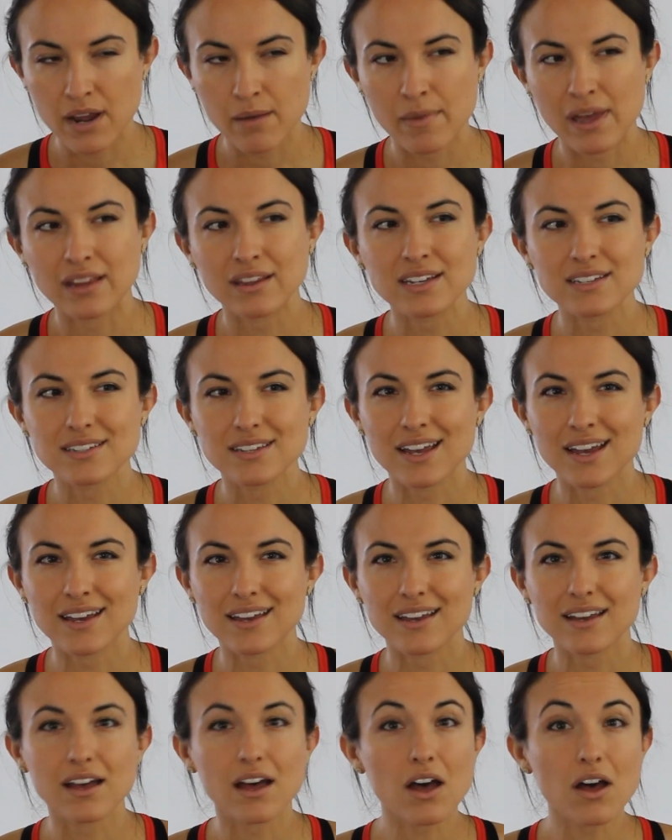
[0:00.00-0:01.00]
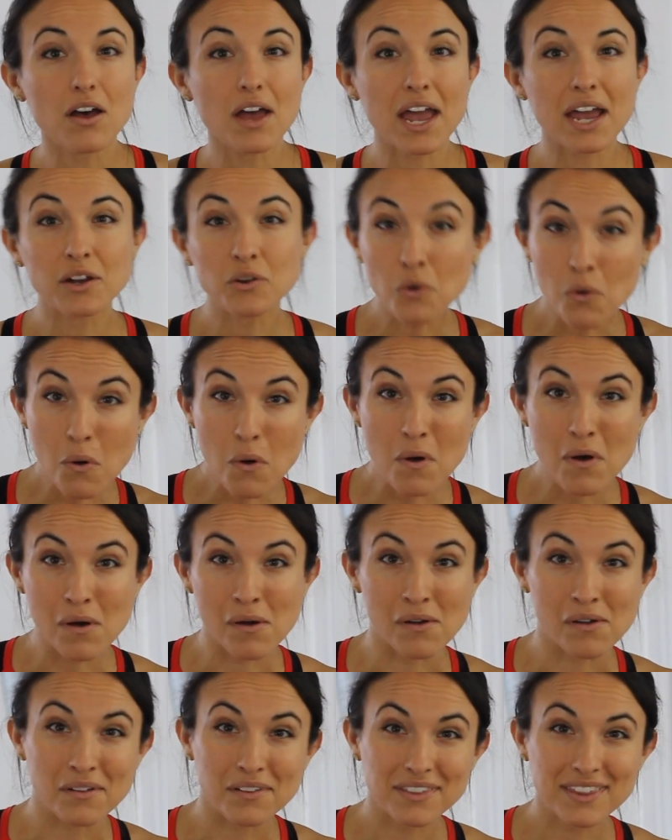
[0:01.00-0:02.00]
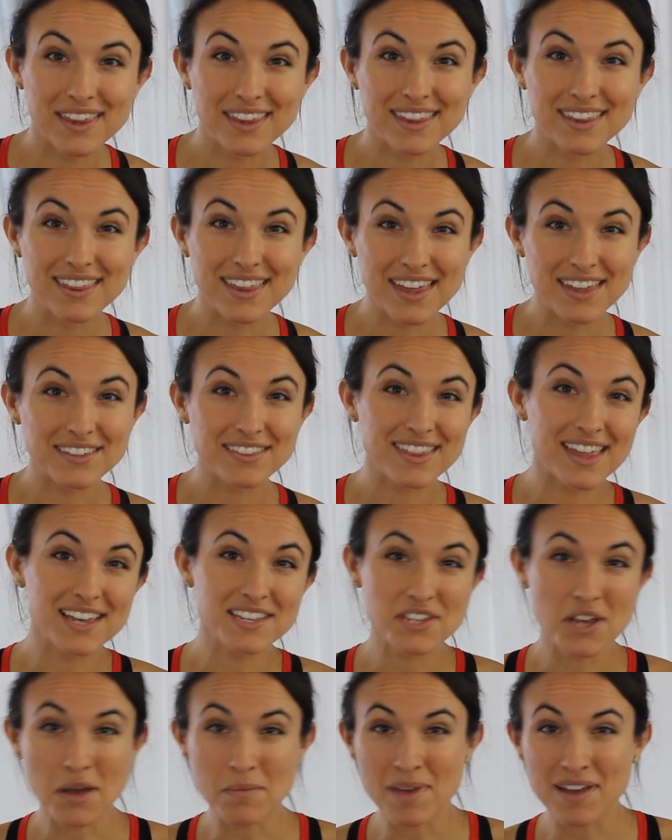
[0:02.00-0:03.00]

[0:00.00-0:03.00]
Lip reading: I'm at least like, oh, hey, cool. They saw